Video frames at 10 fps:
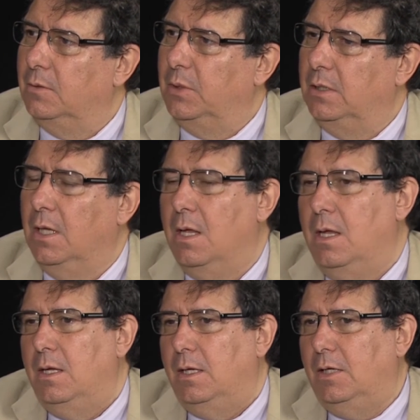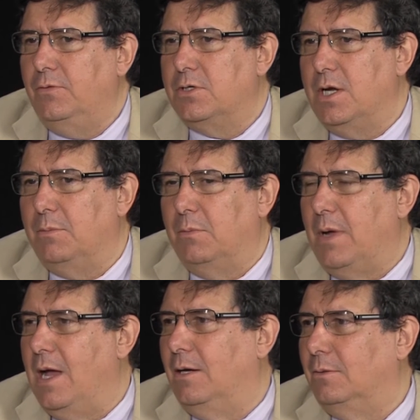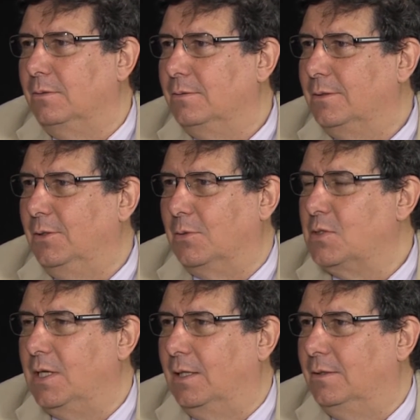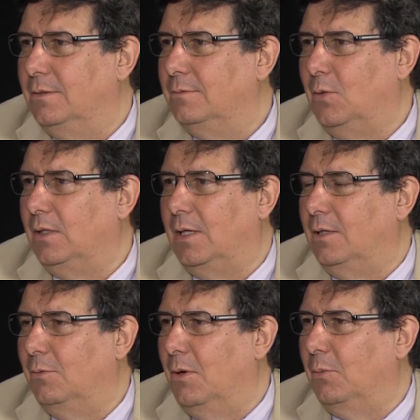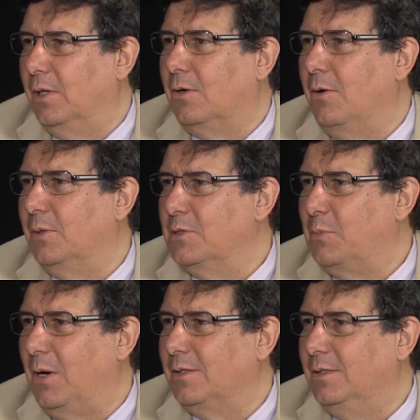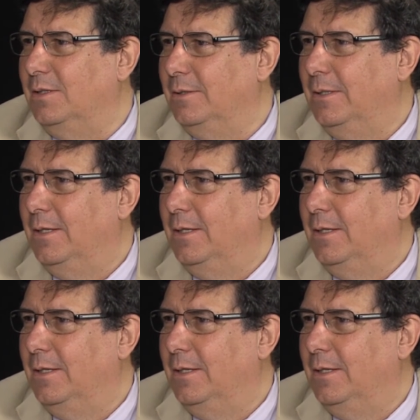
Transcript: I mean, even Chairman Mao, said one day there won't be a Communist Party.